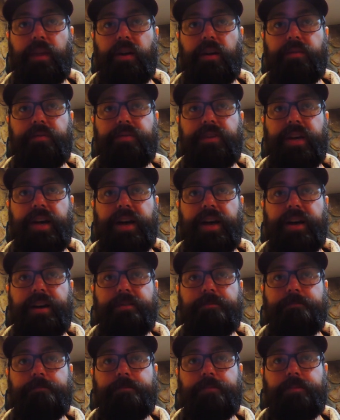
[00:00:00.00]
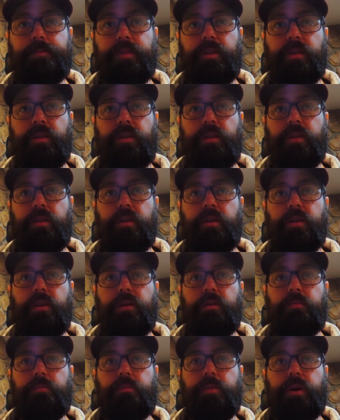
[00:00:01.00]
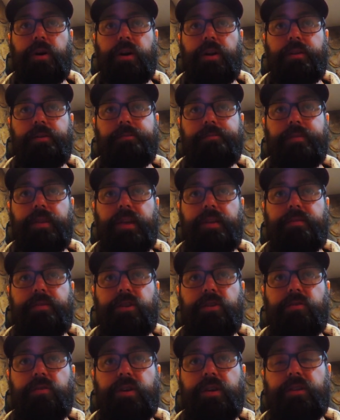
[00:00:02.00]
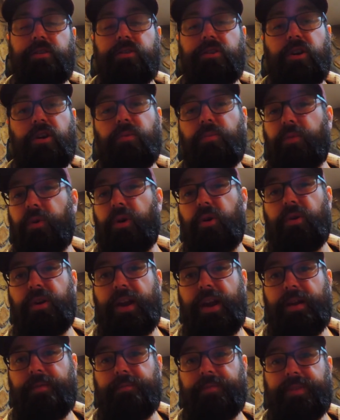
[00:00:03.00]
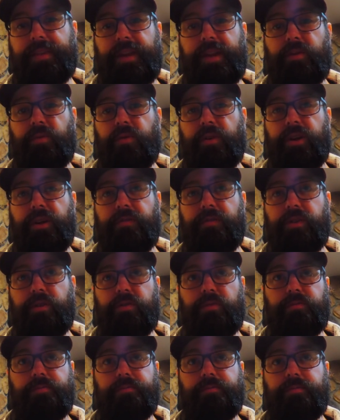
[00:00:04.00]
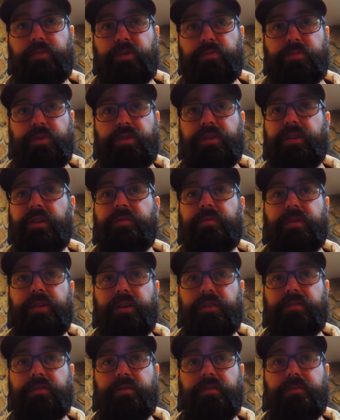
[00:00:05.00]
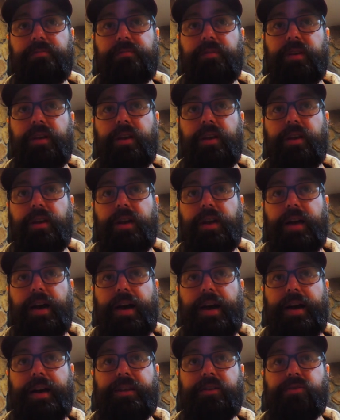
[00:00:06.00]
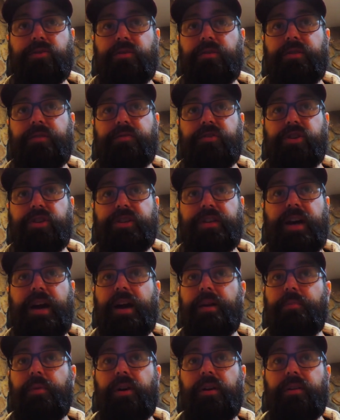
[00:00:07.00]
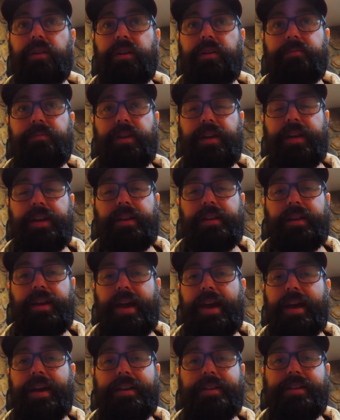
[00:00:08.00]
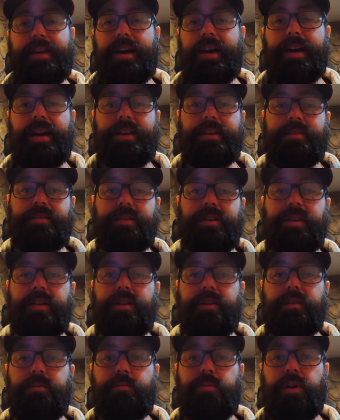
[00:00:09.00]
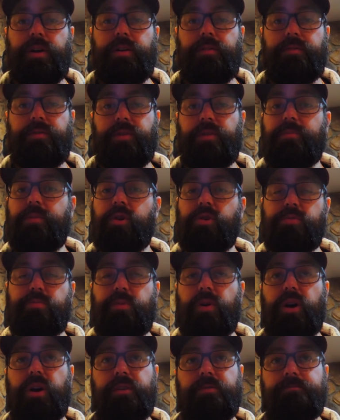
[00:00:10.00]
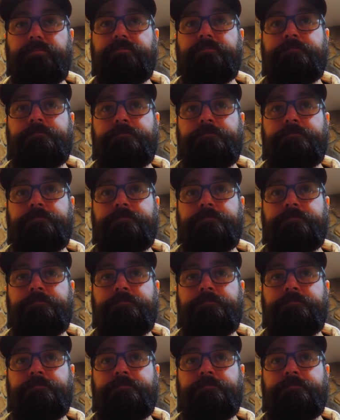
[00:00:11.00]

of dye, but if you consult ProChem, they will give you specifics. I sort of just eyeball it and add dye as needed, but for the most part